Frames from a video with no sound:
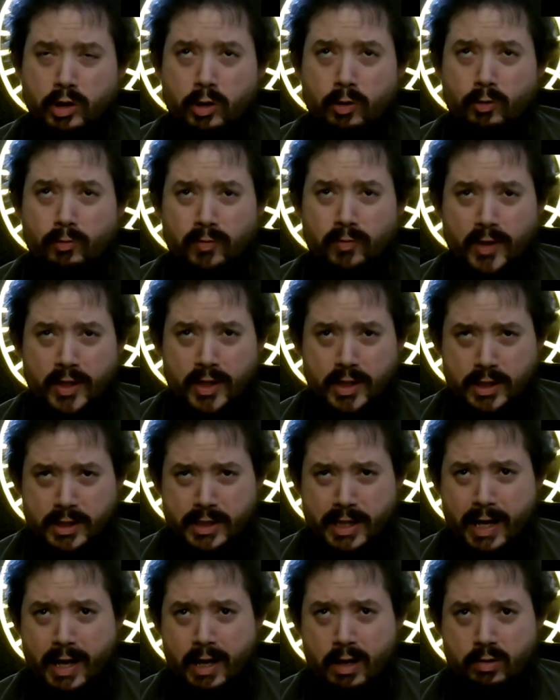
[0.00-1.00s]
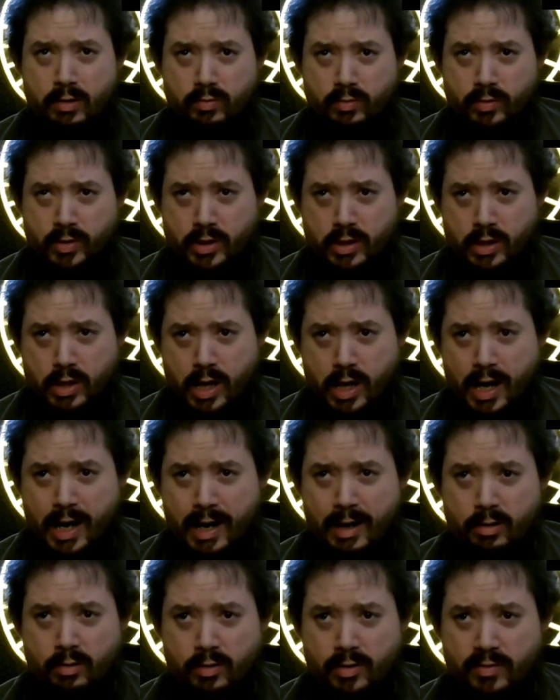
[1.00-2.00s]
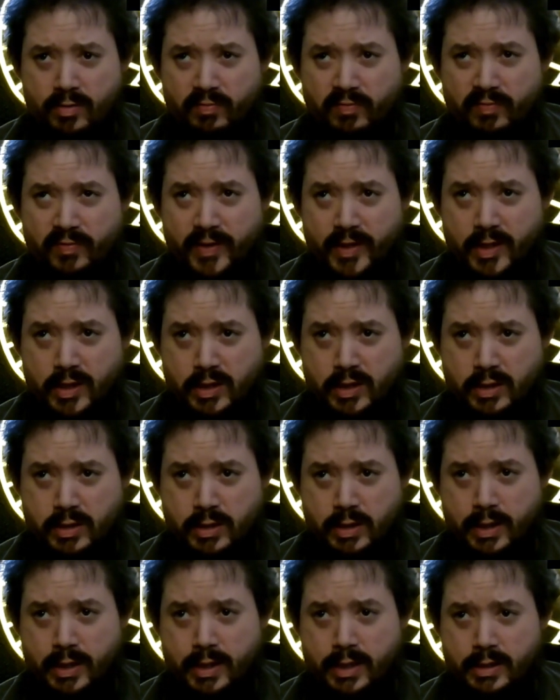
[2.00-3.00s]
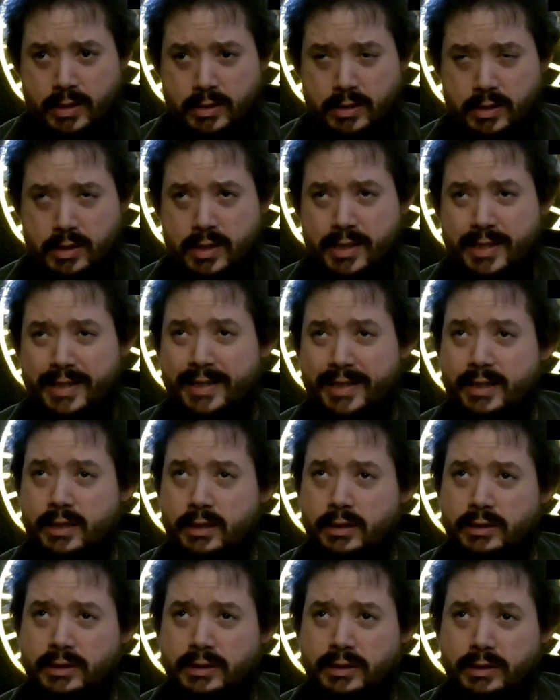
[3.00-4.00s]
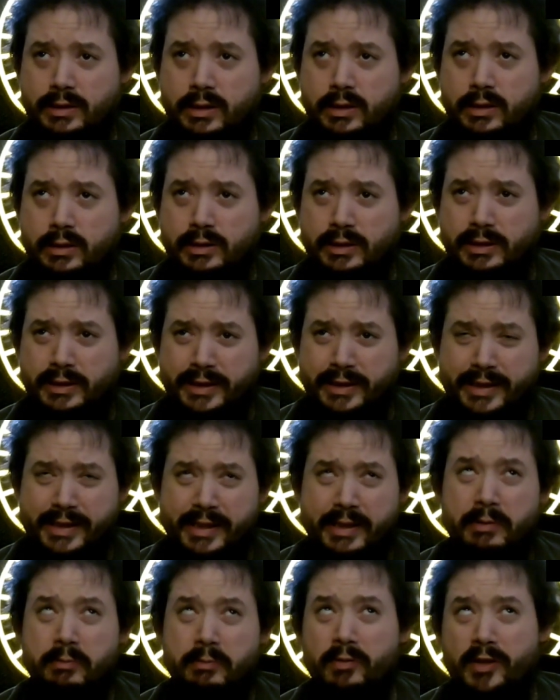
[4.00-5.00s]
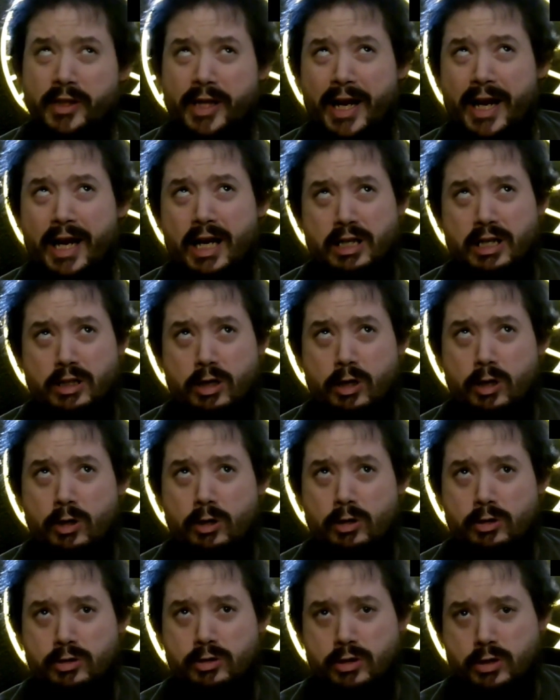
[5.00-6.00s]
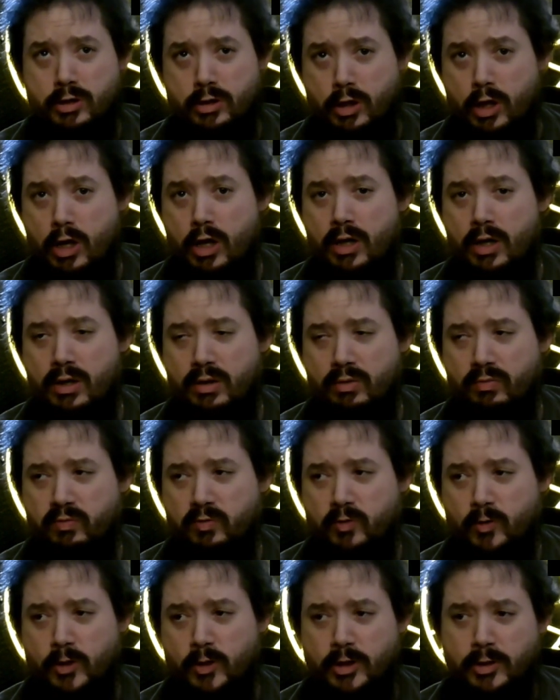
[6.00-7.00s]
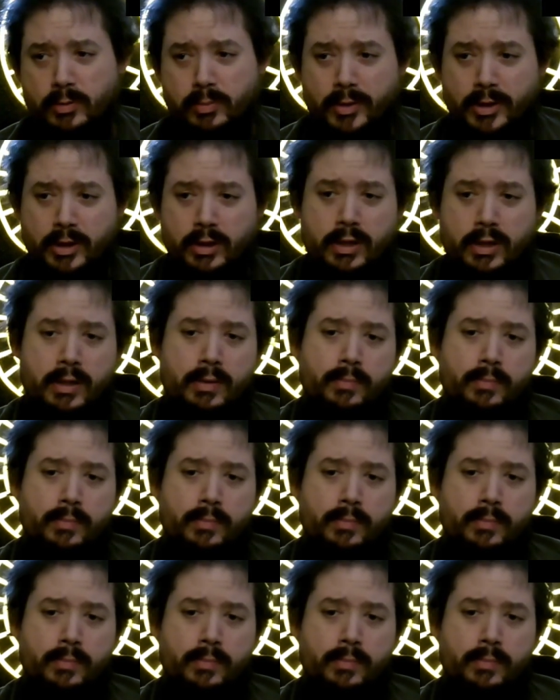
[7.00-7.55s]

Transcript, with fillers: over the town with an iron fist and she even has all the law enforcement